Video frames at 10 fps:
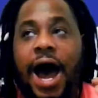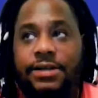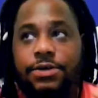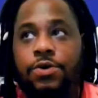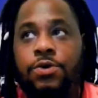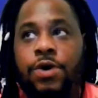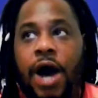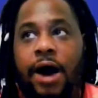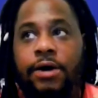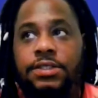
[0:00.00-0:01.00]
high school,
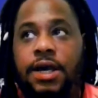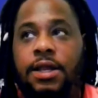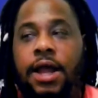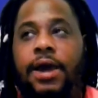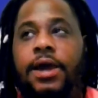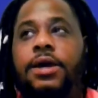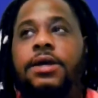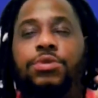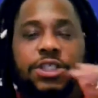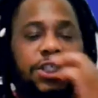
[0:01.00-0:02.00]
I'll say like
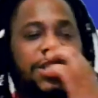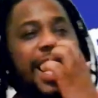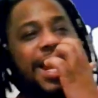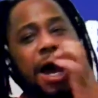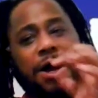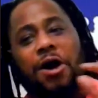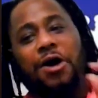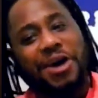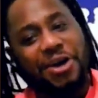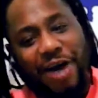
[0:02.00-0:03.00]
it was a chat line
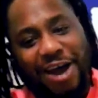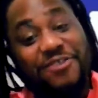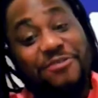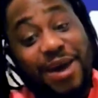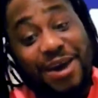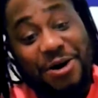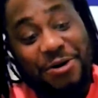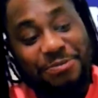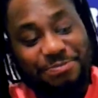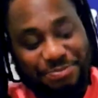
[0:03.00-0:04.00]
called Interactive Mail.